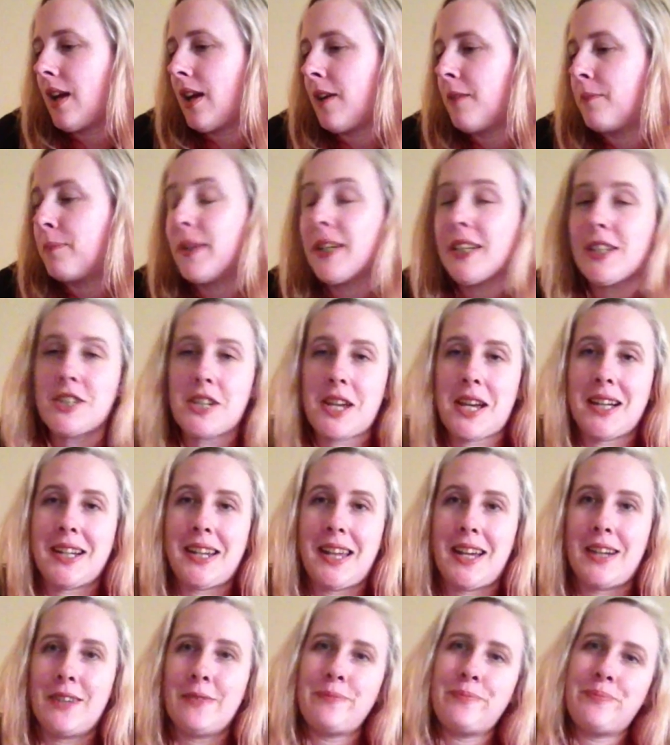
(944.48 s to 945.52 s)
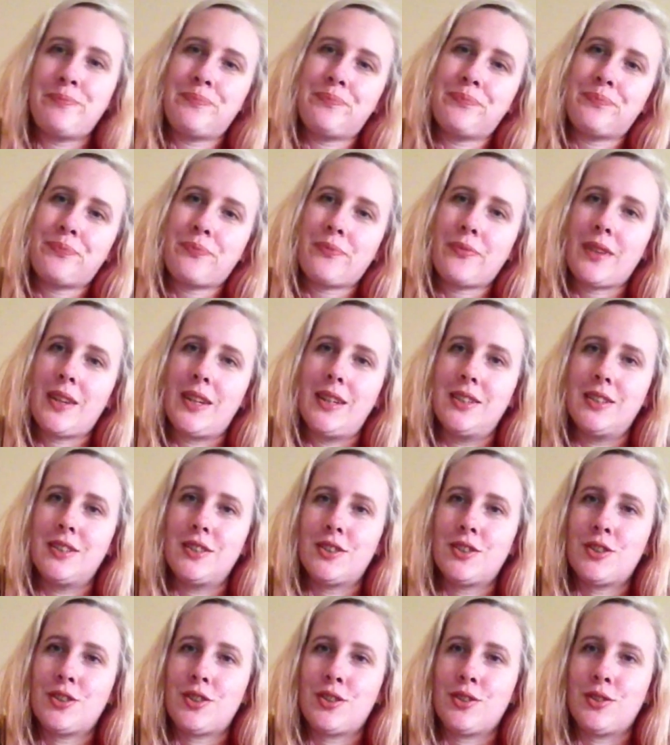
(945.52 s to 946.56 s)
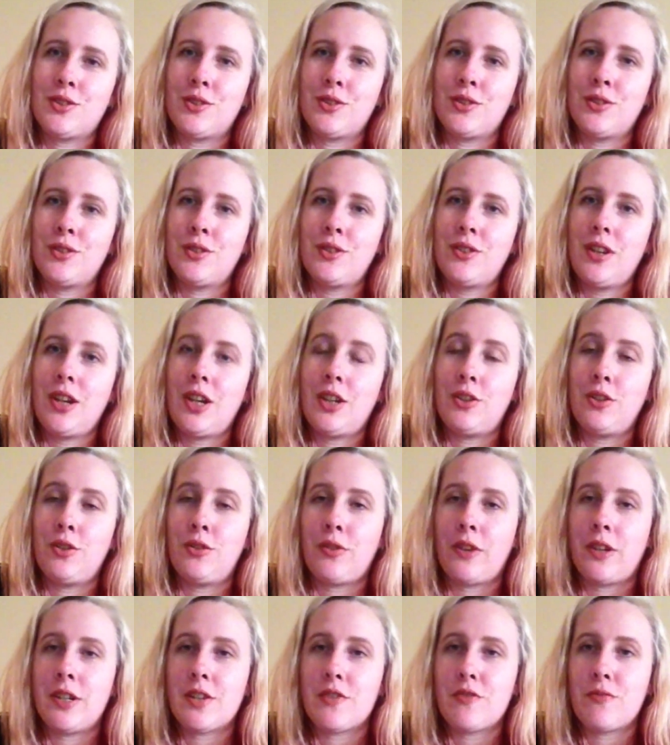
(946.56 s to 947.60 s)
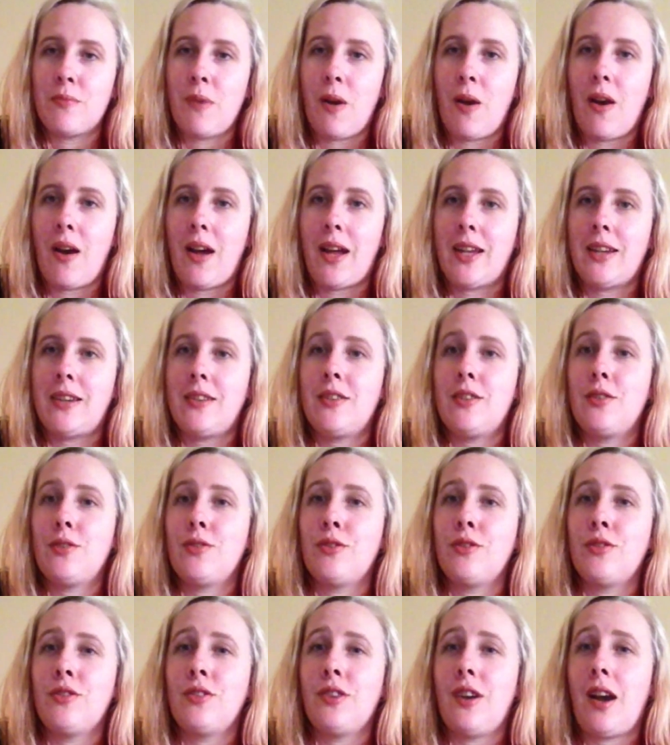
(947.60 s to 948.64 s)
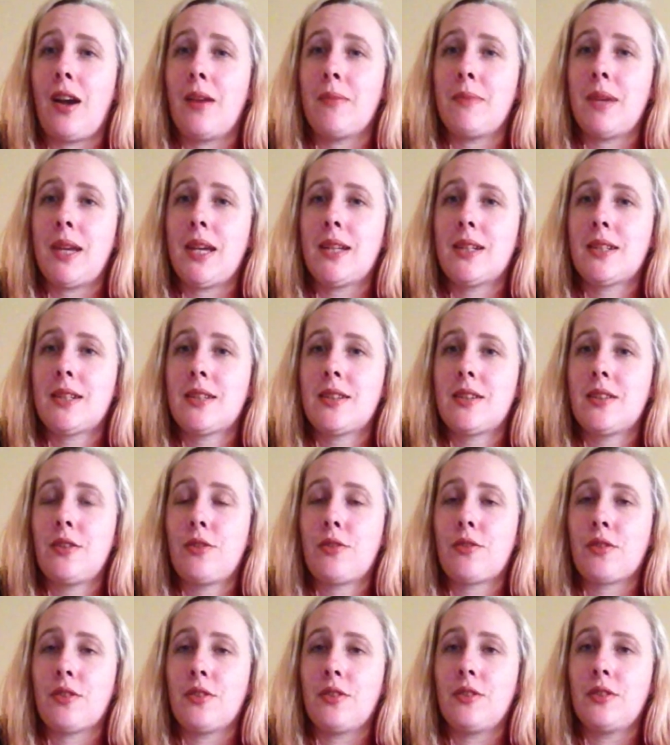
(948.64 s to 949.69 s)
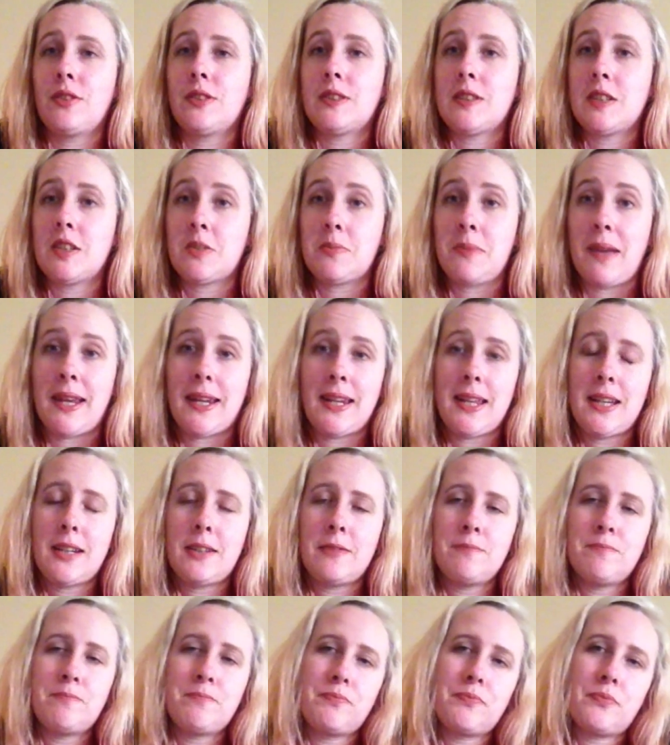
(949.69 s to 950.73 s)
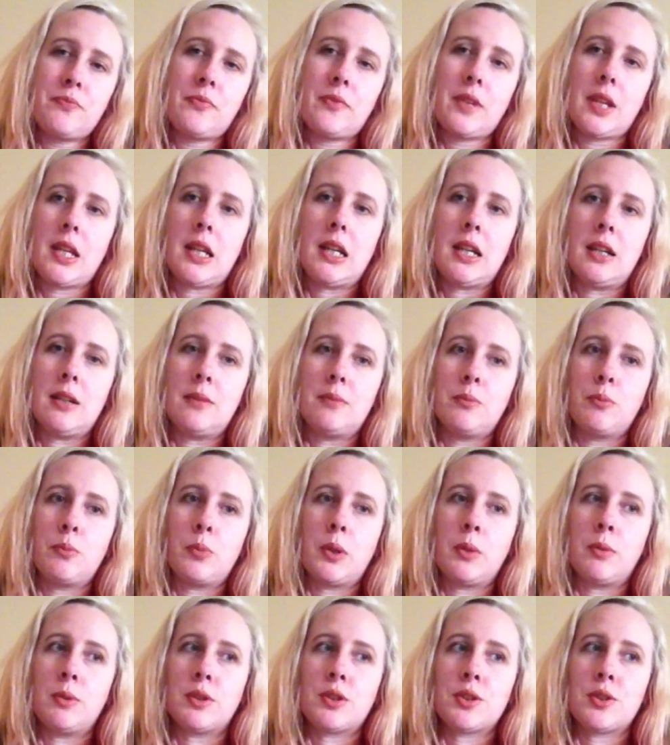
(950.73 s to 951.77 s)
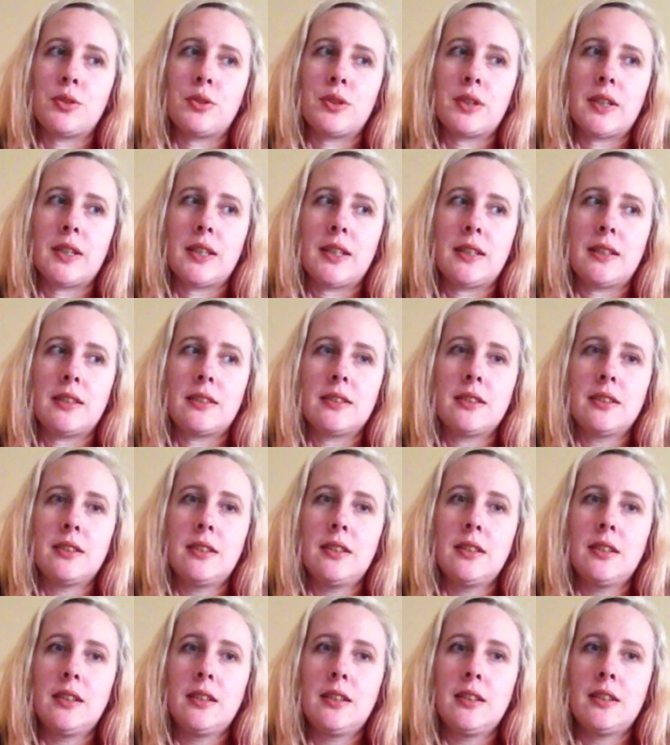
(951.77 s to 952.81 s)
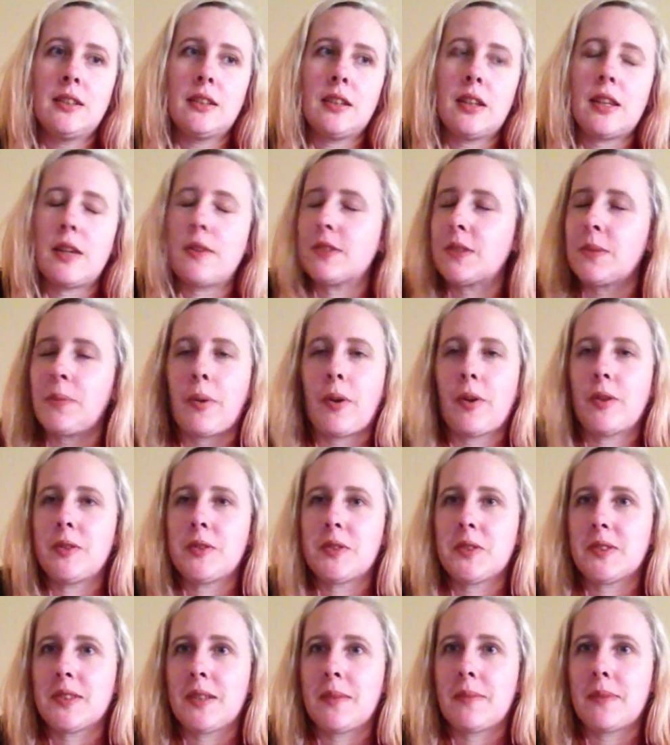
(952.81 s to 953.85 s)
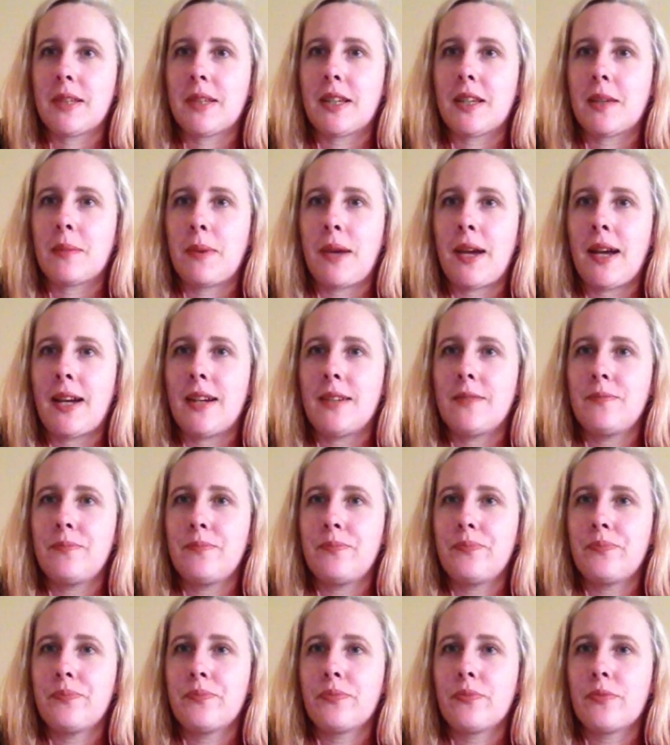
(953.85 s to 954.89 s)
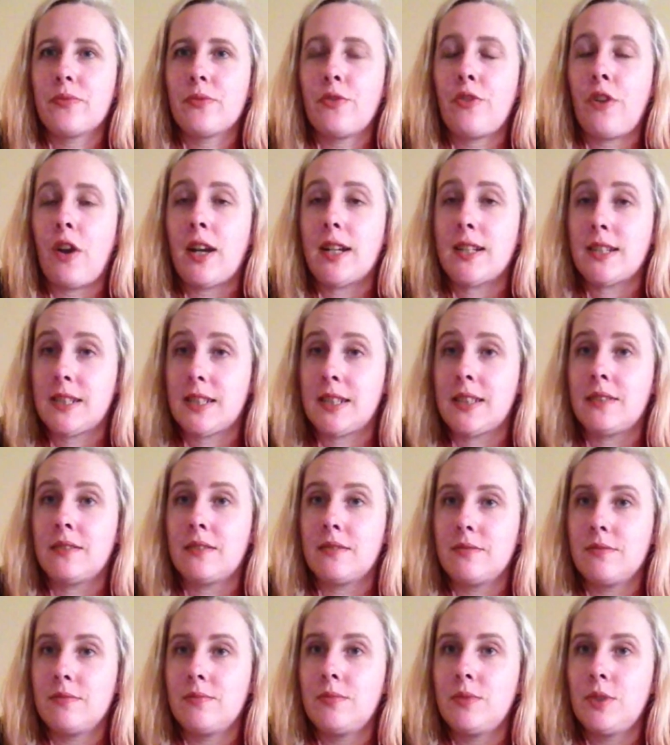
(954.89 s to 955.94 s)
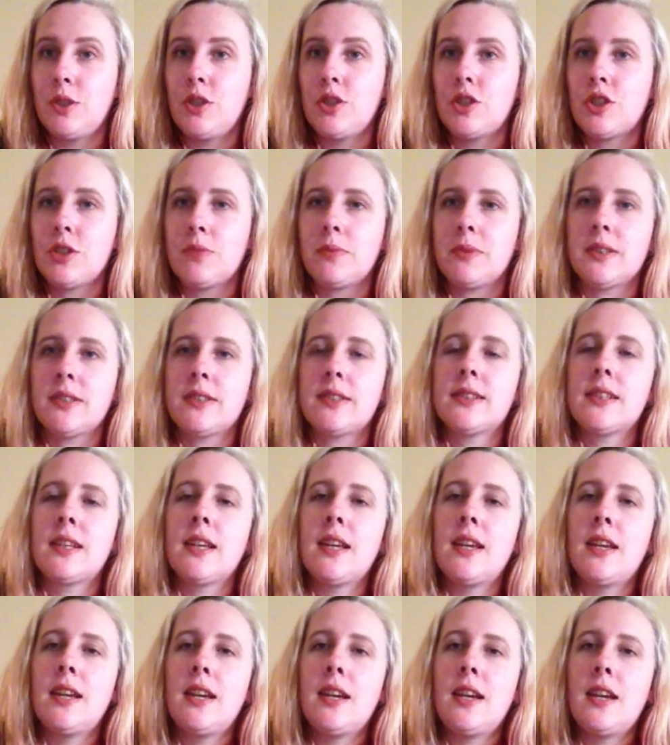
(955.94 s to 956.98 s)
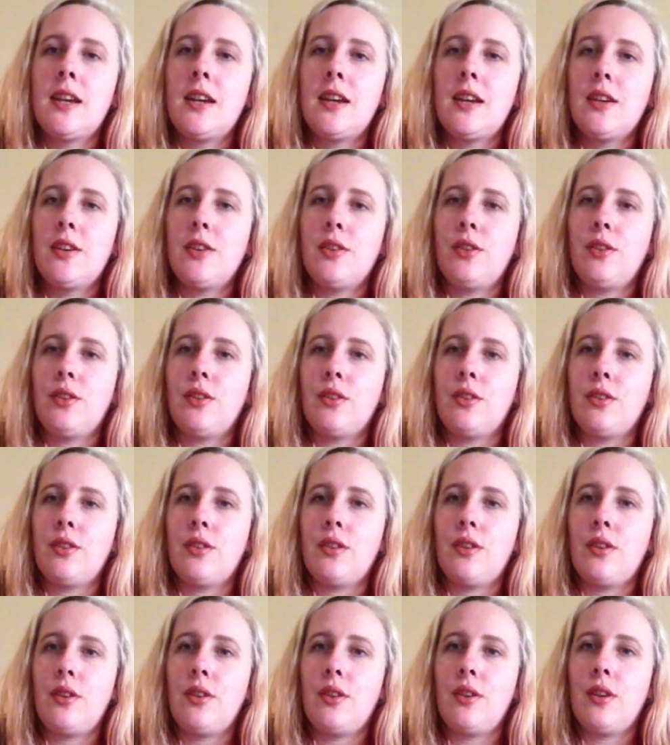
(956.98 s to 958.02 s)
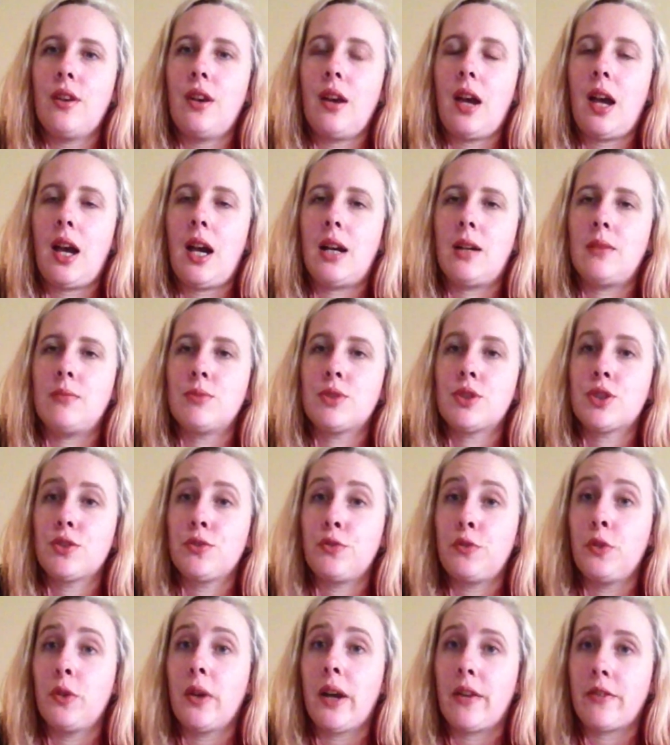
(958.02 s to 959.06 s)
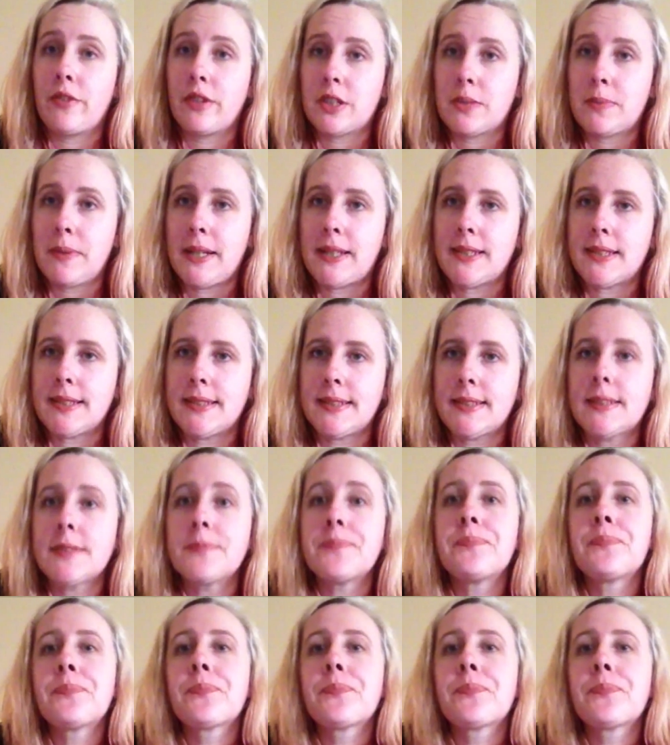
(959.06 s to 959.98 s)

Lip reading: a big shout out to a new friend of mine who I met through Stitch Mania. We were talking, there was a post or something about finding YouTubers who do full coverage pieces,